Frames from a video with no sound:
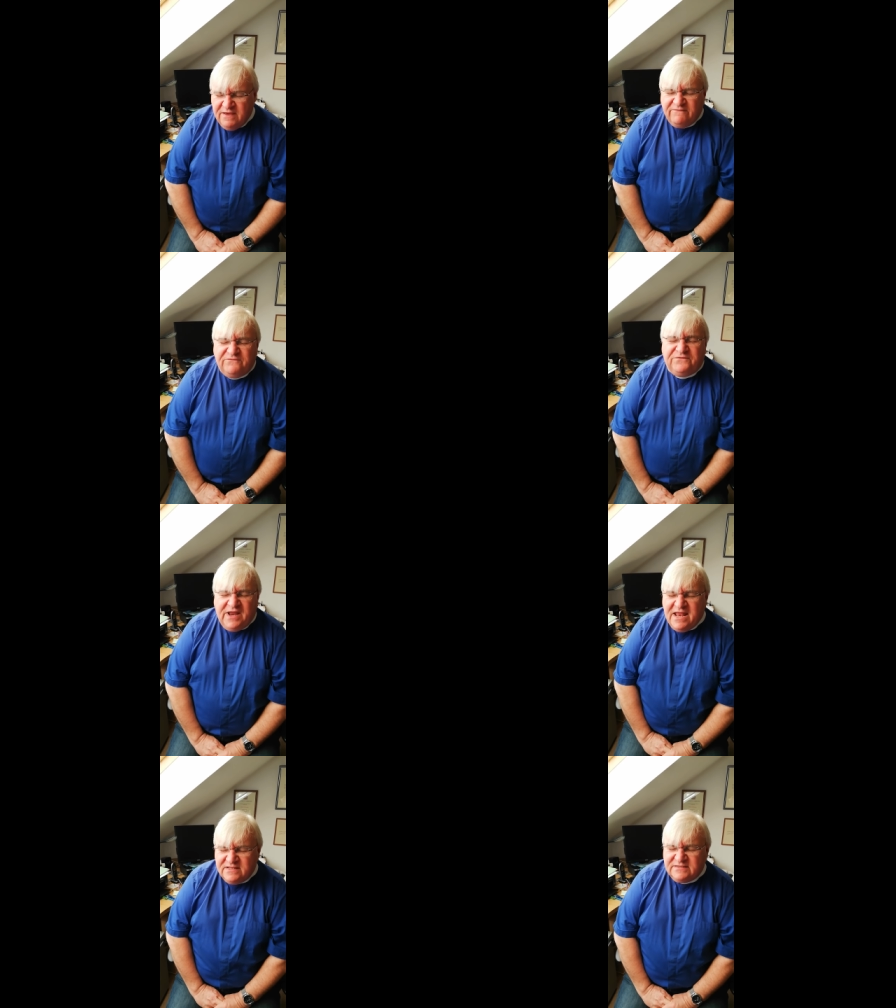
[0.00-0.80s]

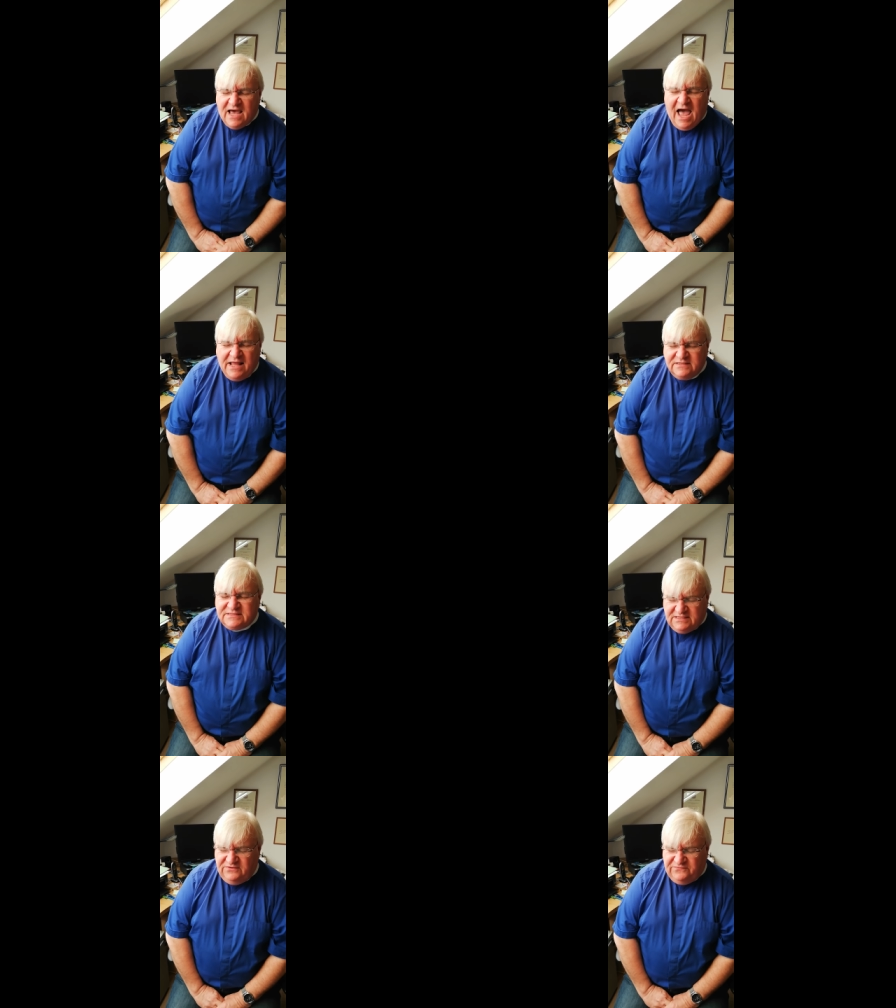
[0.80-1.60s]
friend, and
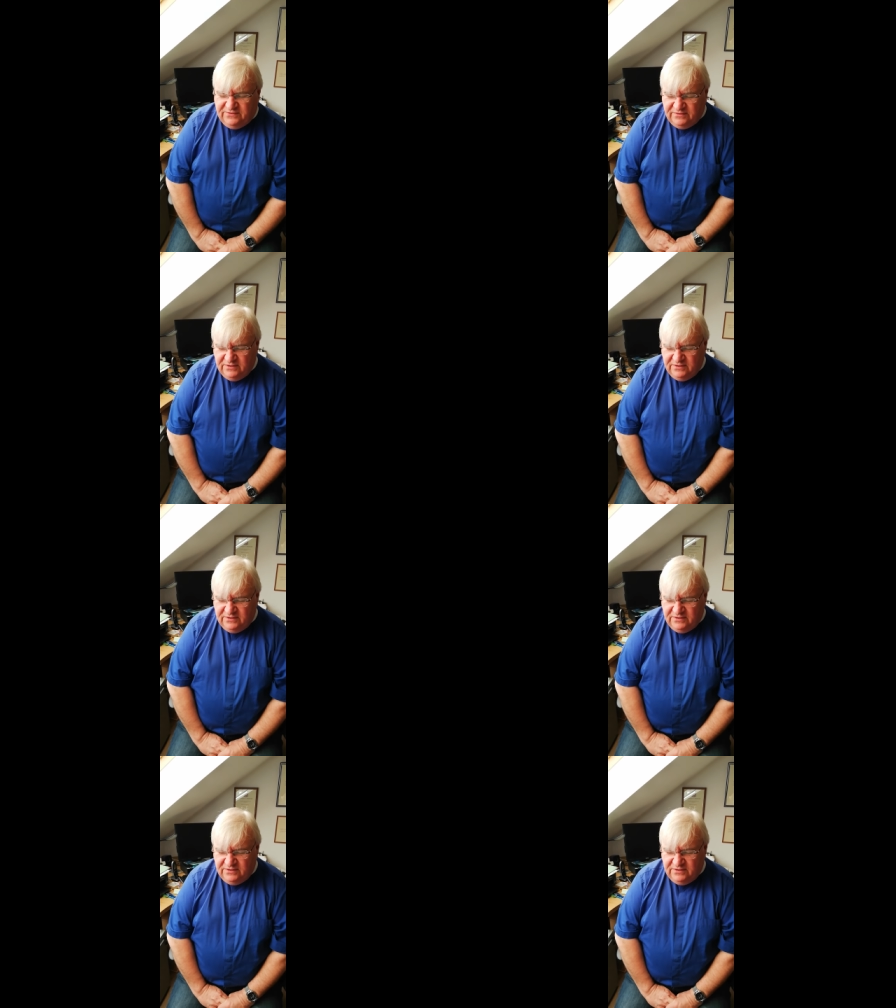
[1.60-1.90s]
Saviour.